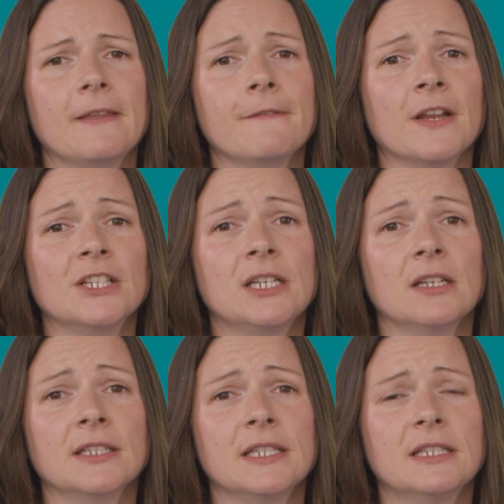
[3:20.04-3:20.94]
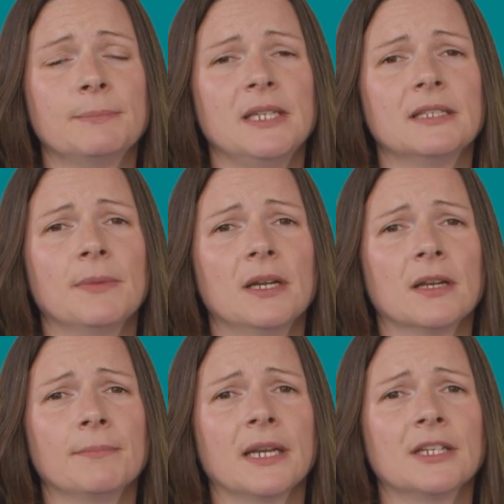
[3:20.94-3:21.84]
Eventually I did speak to my
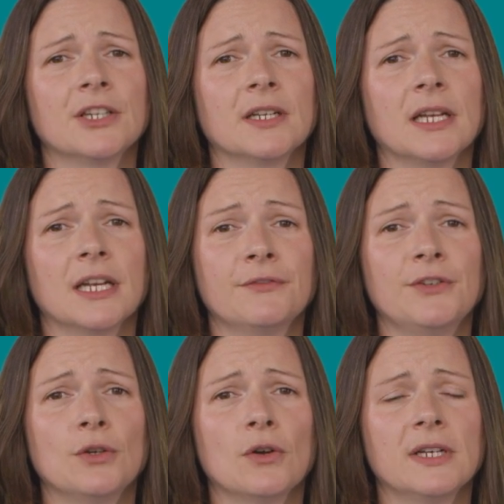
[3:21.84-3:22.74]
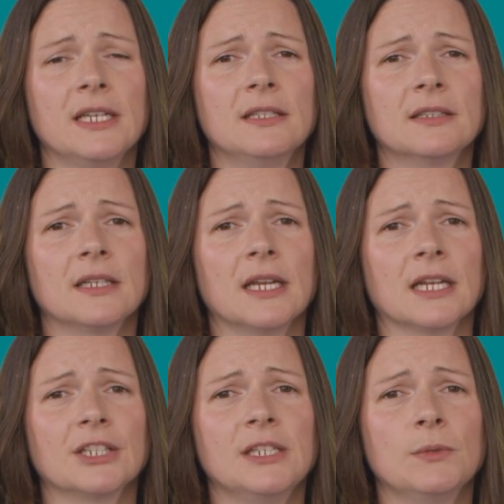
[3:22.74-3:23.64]
line manager and a few colleagues
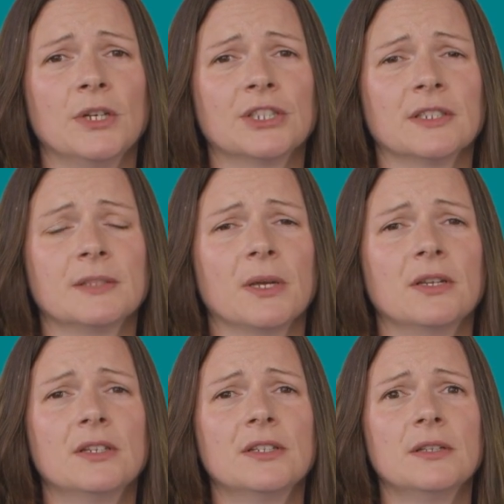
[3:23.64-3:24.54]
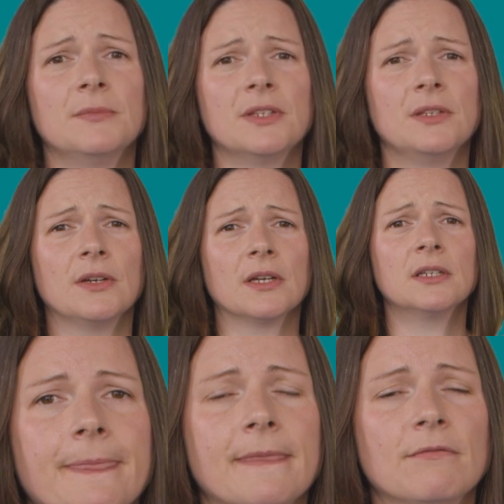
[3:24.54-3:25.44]
and actually wish I'd spoken to them
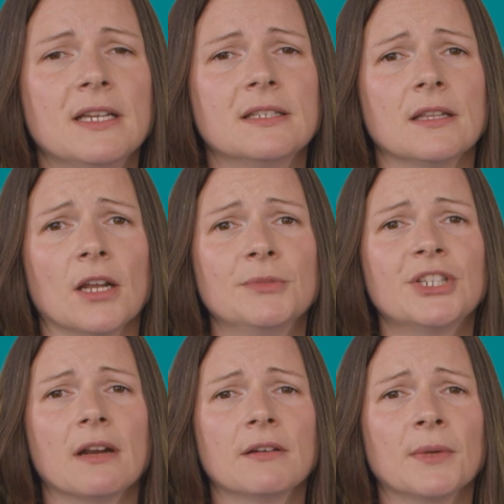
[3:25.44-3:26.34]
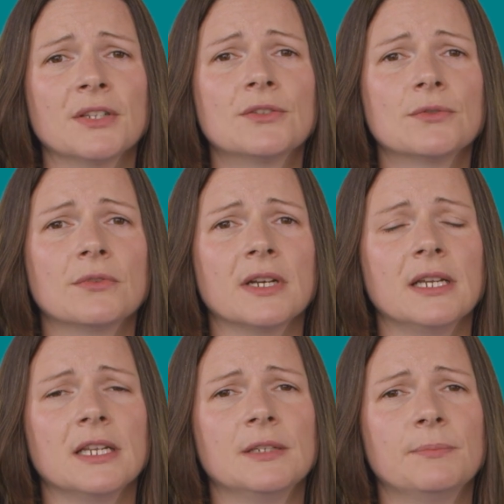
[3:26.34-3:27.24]
sooner. The reason I'm sharing my
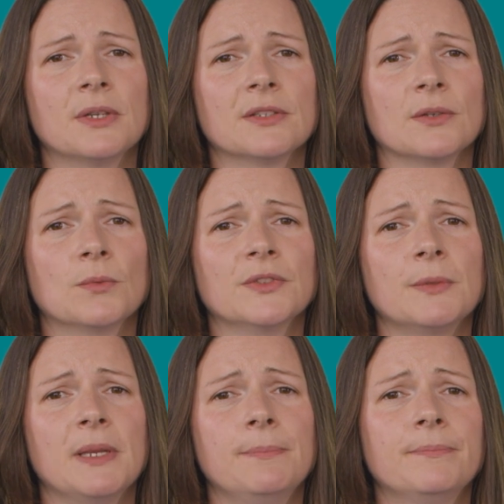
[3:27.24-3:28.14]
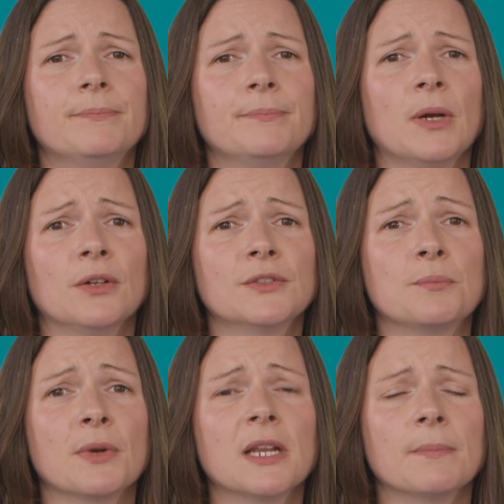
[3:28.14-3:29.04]
story is because I want to be part
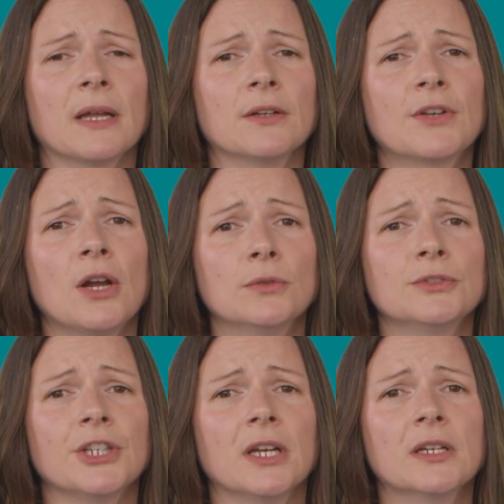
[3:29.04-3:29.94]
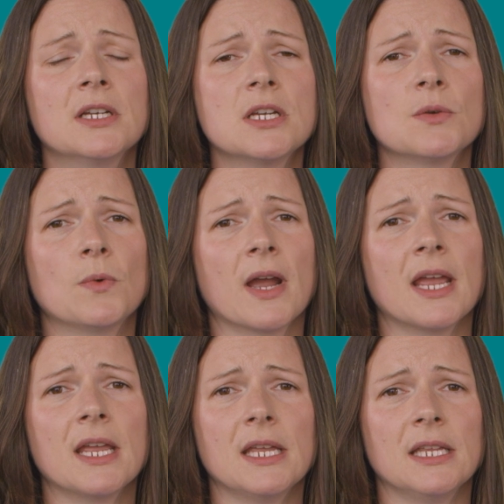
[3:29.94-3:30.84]
of bringing about a culture
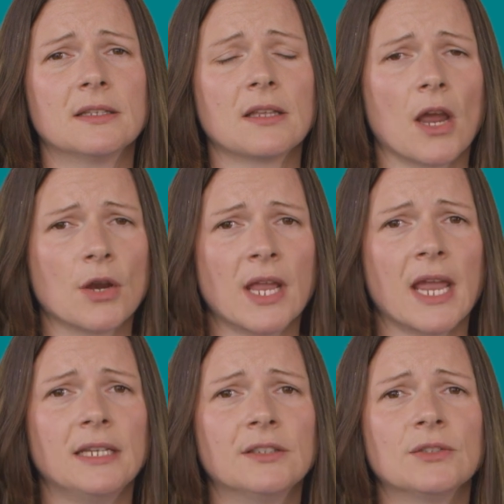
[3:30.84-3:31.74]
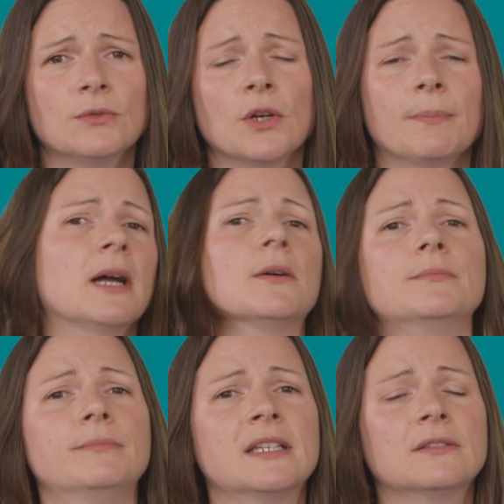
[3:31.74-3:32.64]
where it's okay to talk
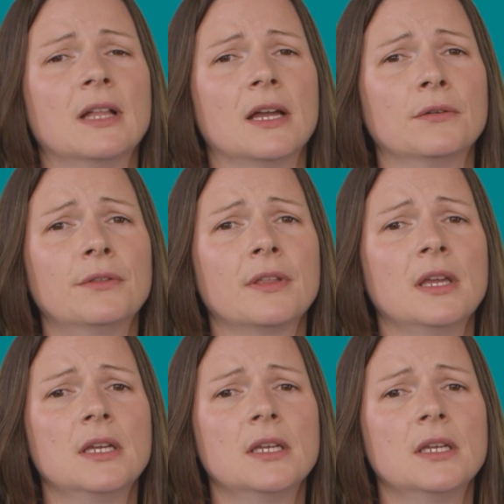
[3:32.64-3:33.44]
about mental health,